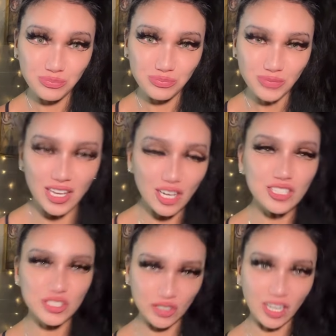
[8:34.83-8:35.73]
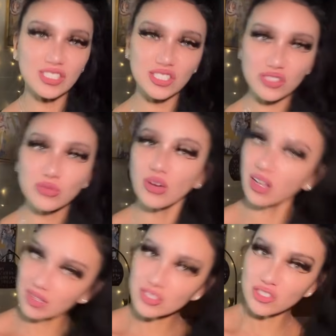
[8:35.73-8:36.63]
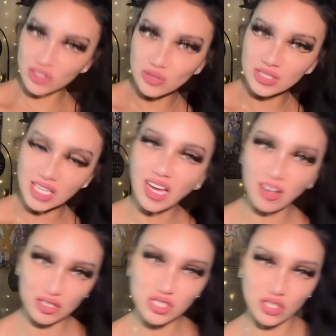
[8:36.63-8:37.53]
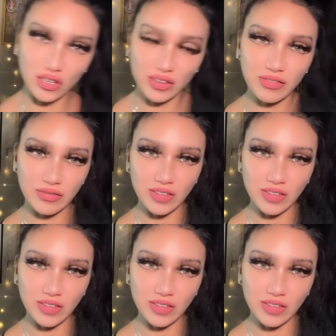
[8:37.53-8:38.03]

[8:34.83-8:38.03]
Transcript: I urge you guys to use that answer